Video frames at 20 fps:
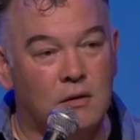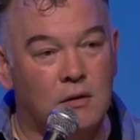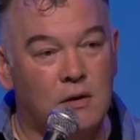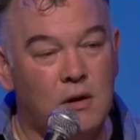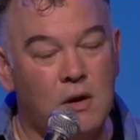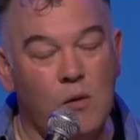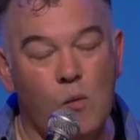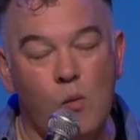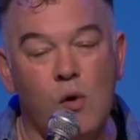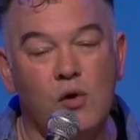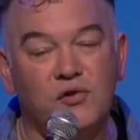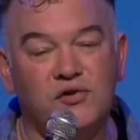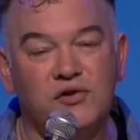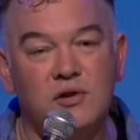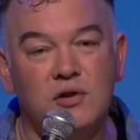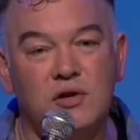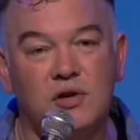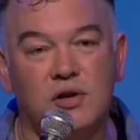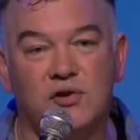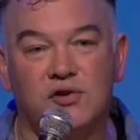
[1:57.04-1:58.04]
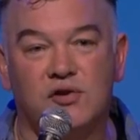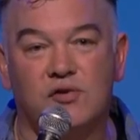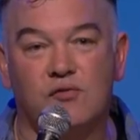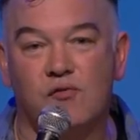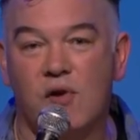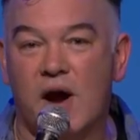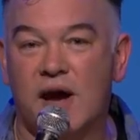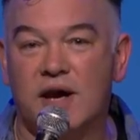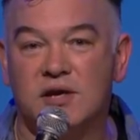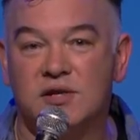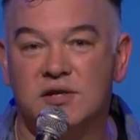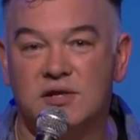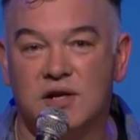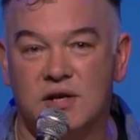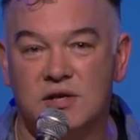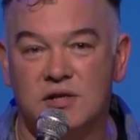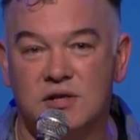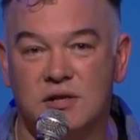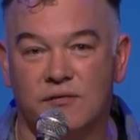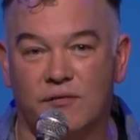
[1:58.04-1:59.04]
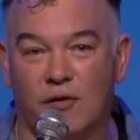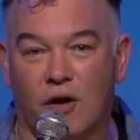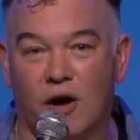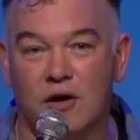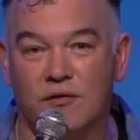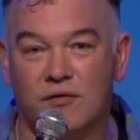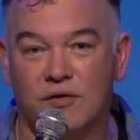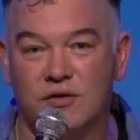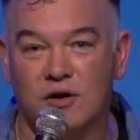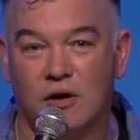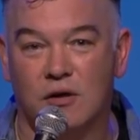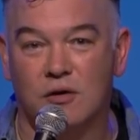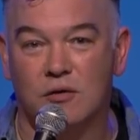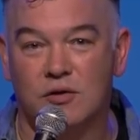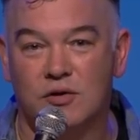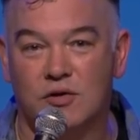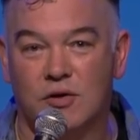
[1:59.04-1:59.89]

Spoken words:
And it wasn't just racists that voted for Trump.